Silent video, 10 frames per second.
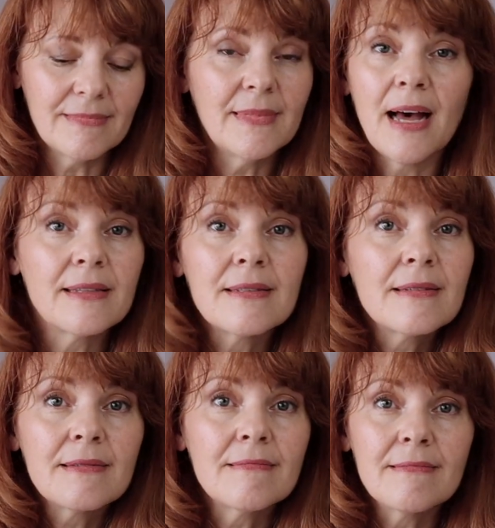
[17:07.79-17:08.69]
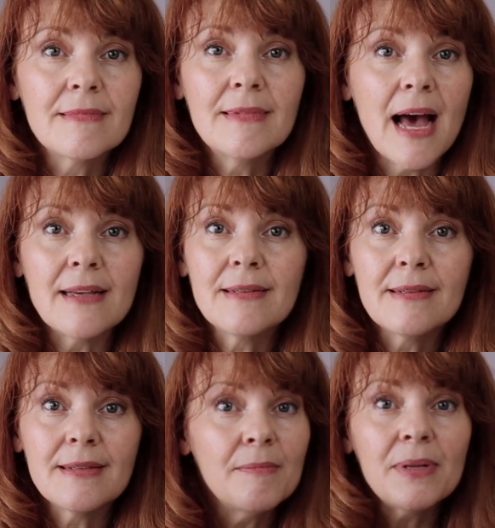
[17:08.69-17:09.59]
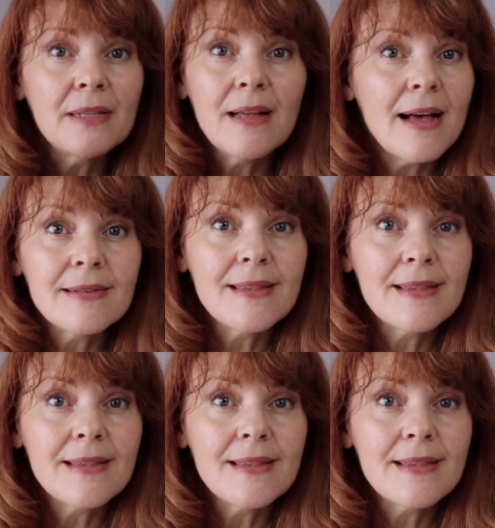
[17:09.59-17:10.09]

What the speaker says: that's as simple as